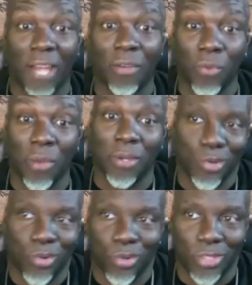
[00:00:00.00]
of women
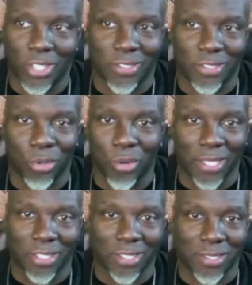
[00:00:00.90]
who just do
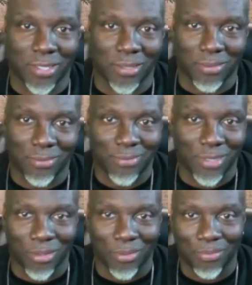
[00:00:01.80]
it just to, you
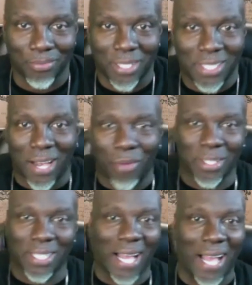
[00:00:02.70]
know, be down with
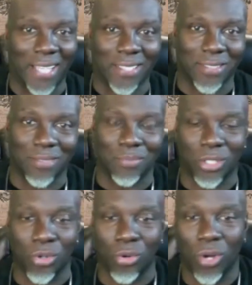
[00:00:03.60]
the guys and to be
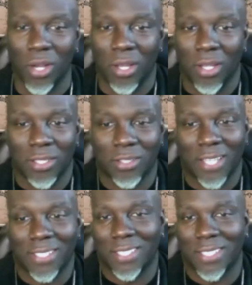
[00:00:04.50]
cool. So
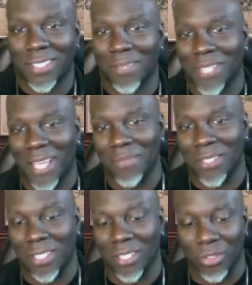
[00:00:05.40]
I just think sometimes
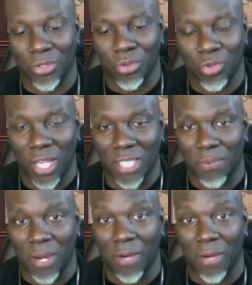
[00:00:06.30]
it's a little too
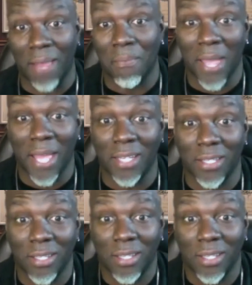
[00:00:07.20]
transparent. And men,